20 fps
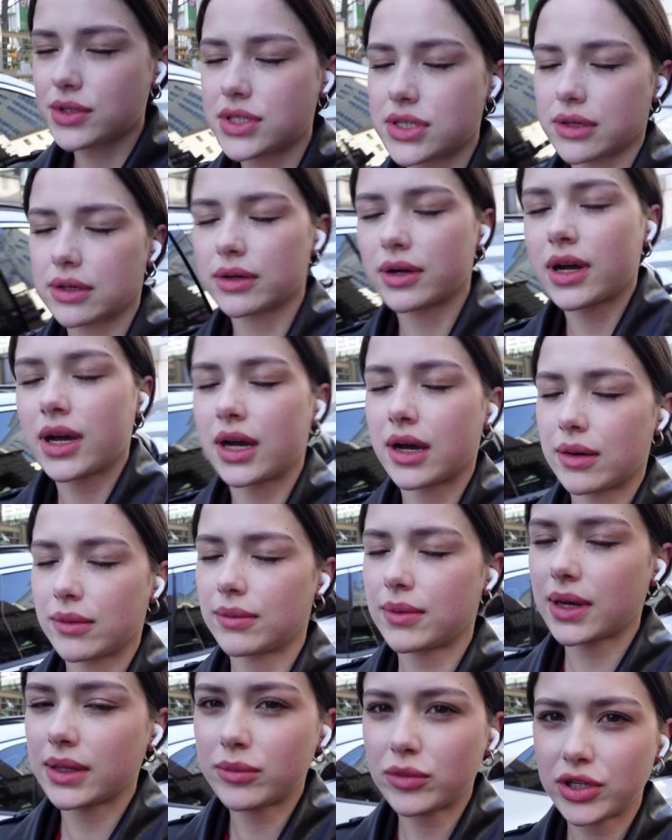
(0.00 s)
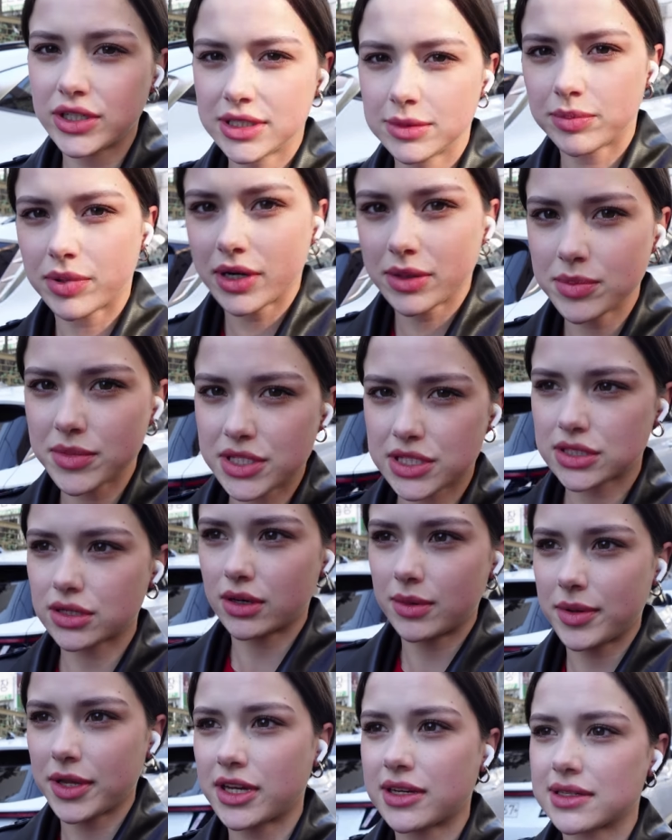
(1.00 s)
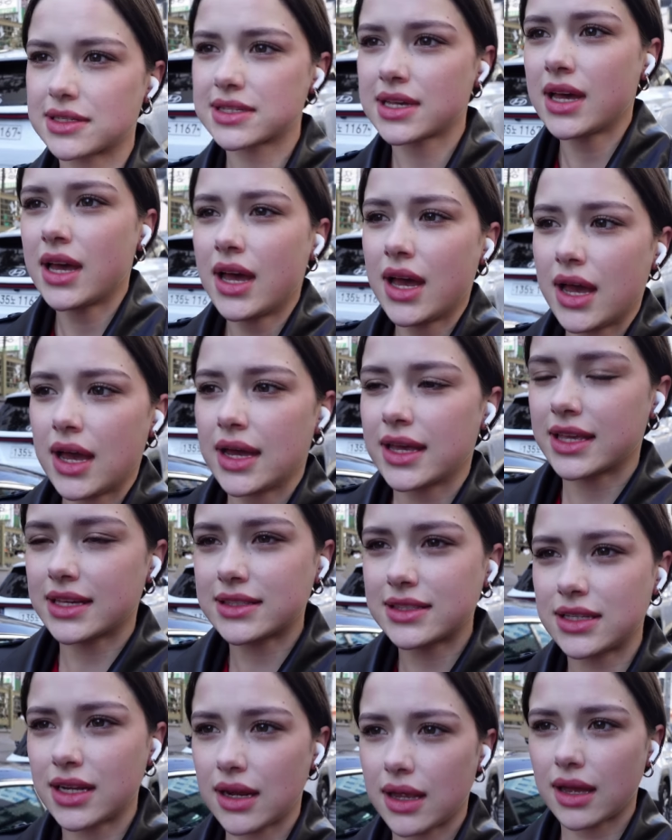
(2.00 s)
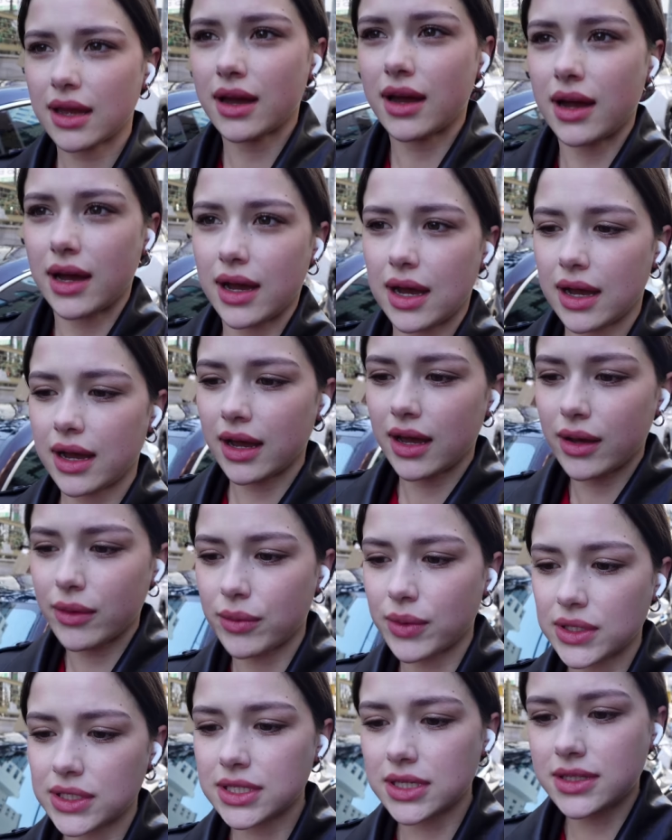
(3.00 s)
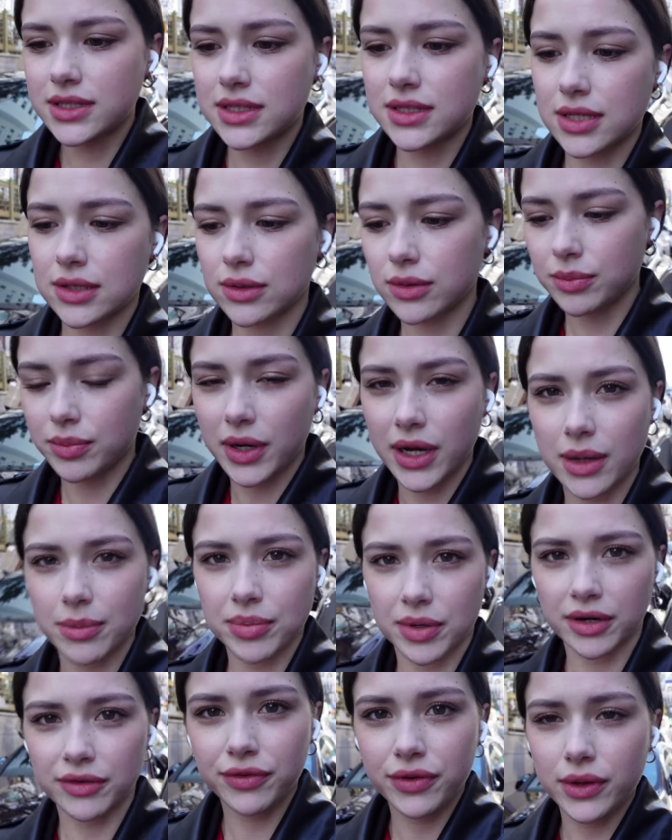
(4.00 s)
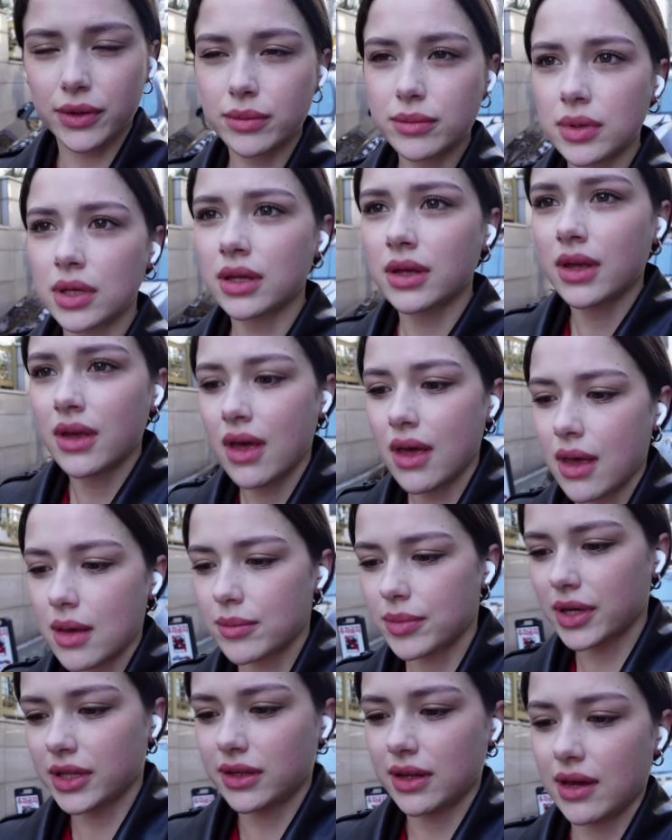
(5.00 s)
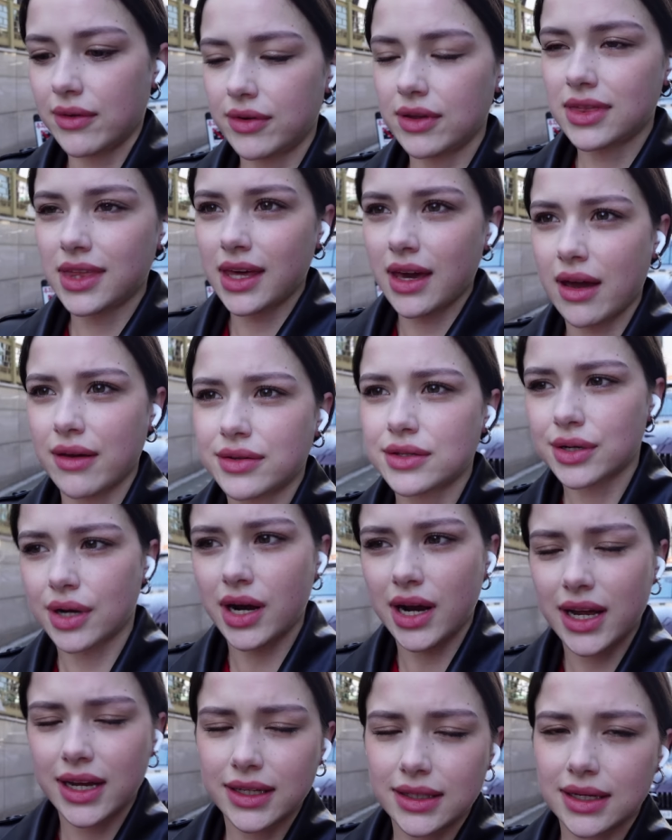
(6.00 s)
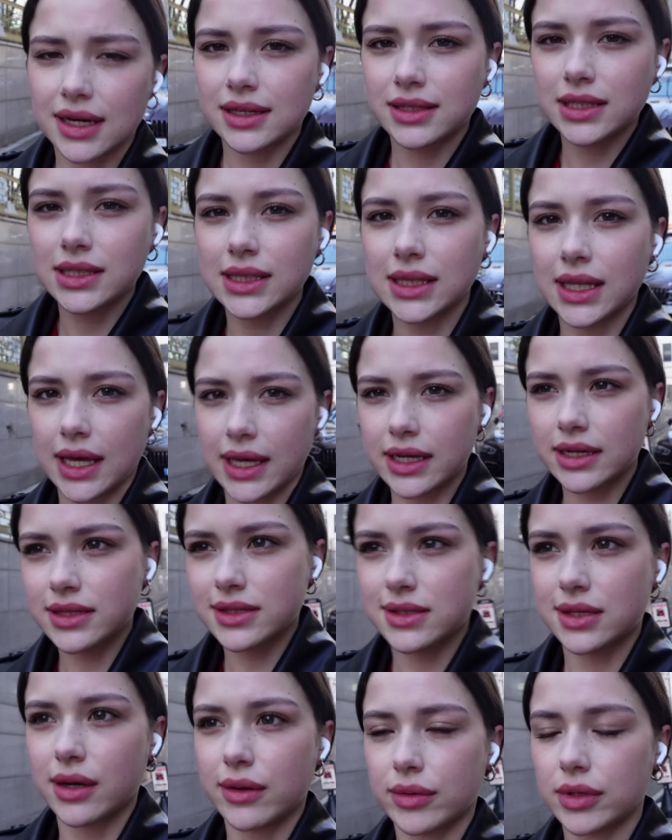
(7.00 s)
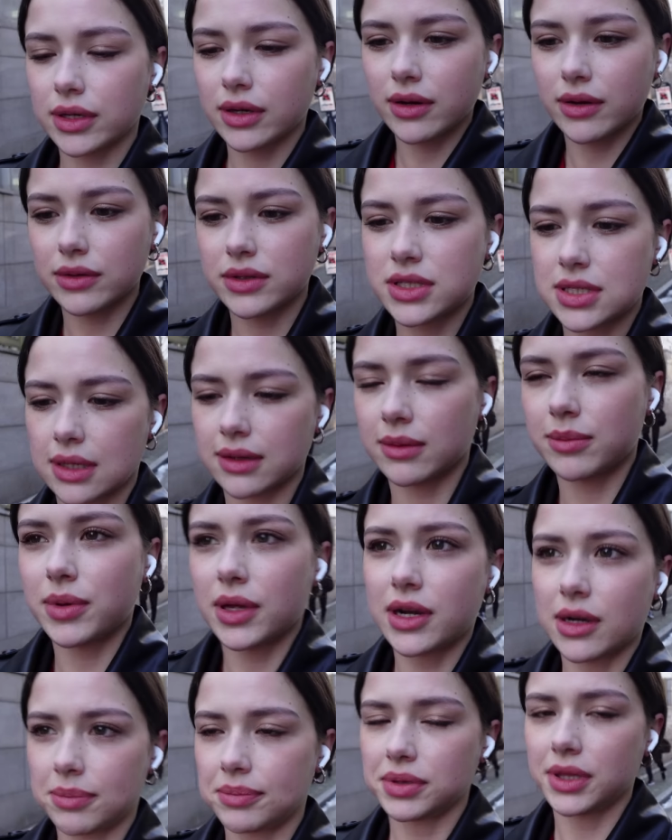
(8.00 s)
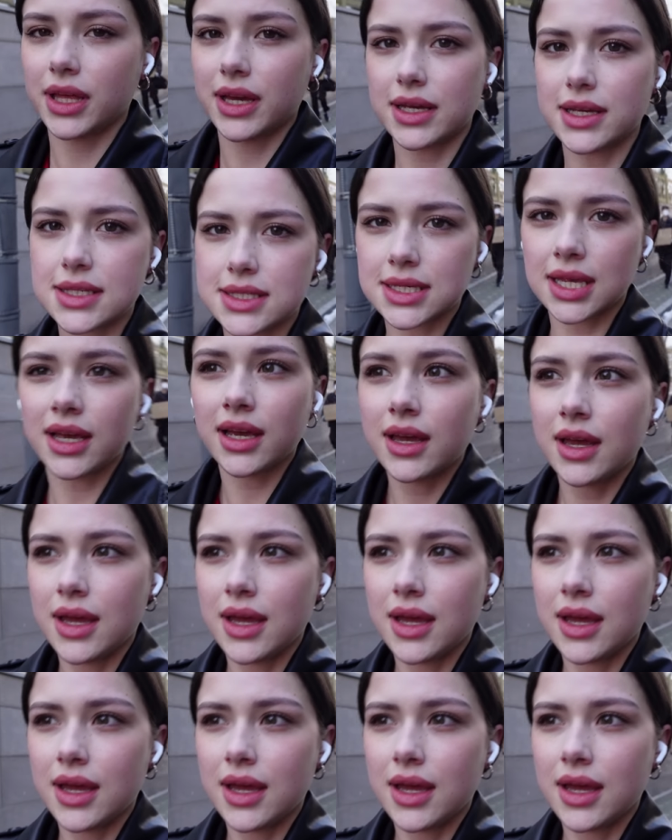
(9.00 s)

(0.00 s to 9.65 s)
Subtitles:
to one more department store because yesterday I wanted to buy perfume. But everything I've tried, I didn't like, so I want to go to a bigger place